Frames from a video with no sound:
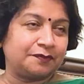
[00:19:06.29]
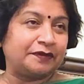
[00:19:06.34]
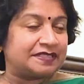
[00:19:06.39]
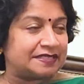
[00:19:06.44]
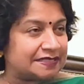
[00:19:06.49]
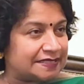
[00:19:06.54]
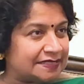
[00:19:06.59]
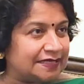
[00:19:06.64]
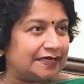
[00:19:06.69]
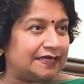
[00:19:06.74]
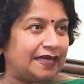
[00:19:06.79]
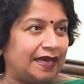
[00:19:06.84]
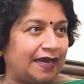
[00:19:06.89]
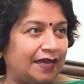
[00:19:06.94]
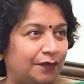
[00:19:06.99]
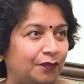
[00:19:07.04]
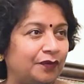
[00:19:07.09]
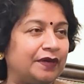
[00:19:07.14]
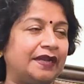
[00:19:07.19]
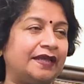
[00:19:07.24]
But still,
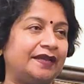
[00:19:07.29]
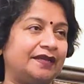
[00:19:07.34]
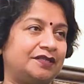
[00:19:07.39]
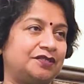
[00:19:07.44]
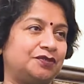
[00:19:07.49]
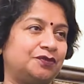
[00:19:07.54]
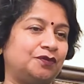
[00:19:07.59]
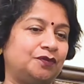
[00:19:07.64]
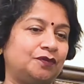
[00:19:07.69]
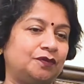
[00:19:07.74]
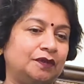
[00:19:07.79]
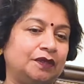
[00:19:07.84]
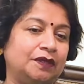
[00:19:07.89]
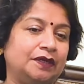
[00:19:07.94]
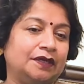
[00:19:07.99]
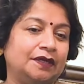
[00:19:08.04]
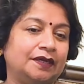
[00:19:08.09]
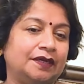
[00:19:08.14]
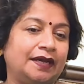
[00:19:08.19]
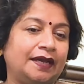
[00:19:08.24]
I would like to
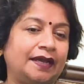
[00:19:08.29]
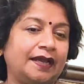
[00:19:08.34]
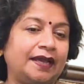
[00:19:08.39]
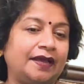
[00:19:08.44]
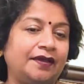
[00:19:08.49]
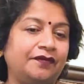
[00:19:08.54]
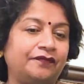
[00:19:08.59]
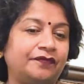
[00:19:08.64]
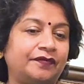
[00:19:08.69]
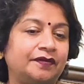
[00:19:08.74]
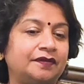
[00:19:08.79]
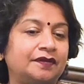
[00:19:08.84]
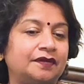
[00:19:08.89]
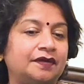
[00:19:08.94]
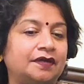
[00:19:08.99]
have